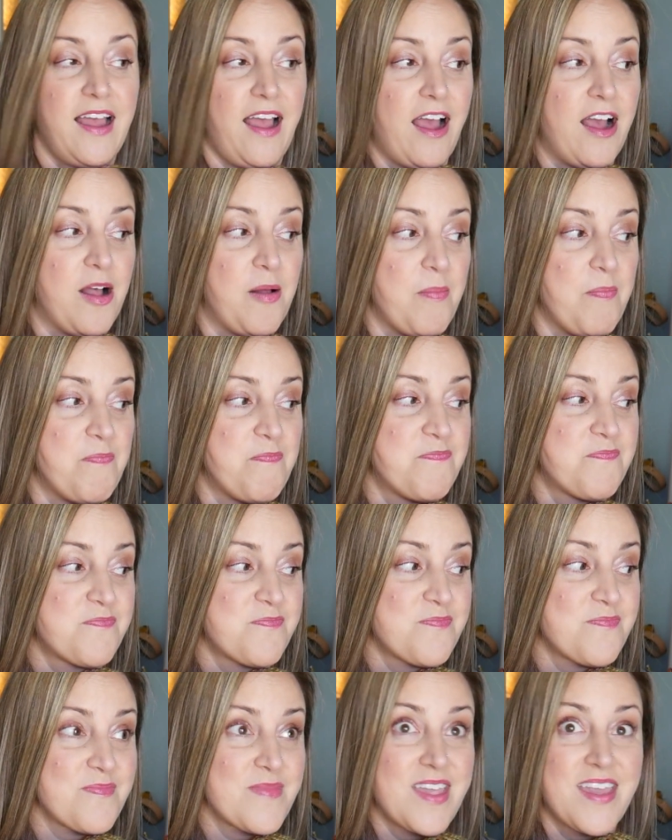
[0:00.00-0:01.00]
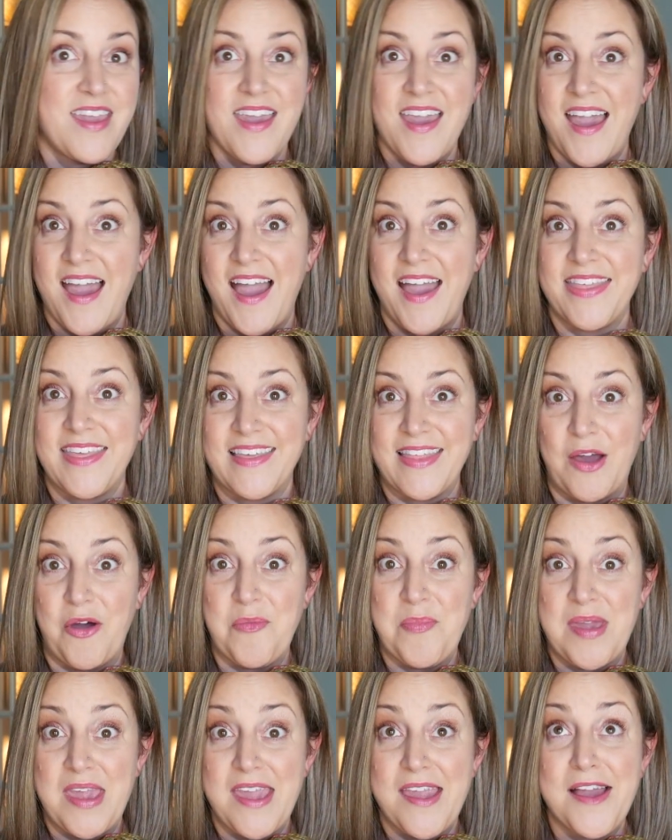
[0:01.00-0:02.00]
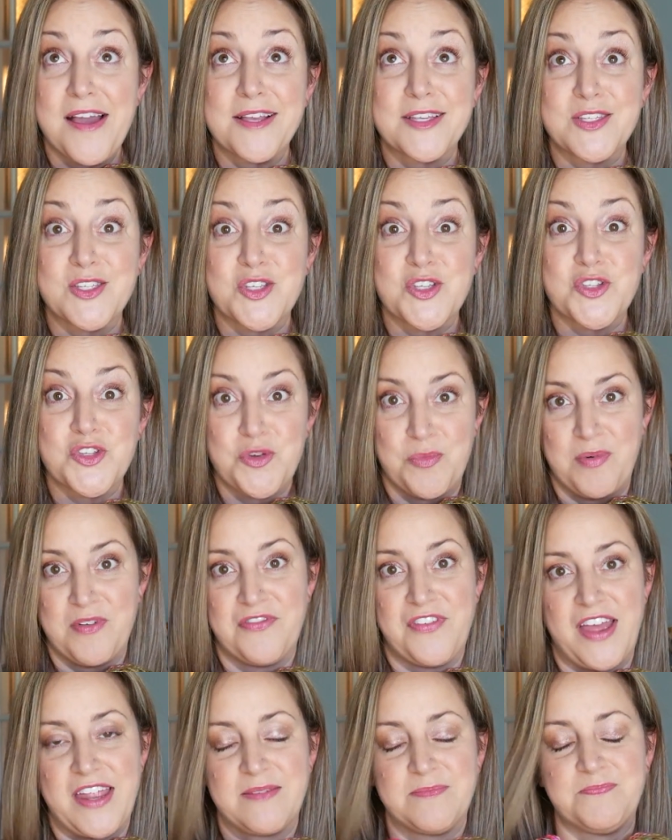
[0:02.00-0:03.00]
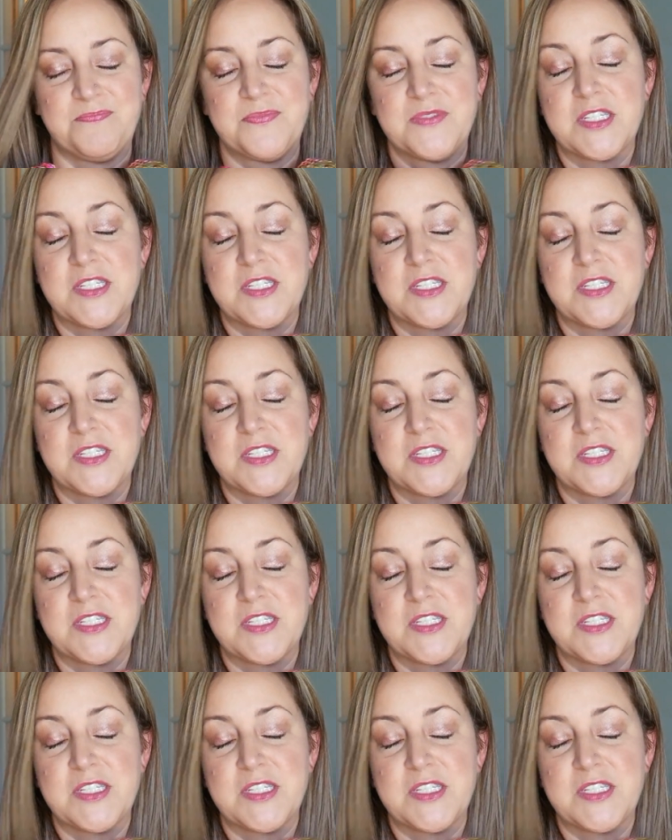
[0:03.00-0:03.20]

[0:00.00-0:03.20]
I think that would be super fun.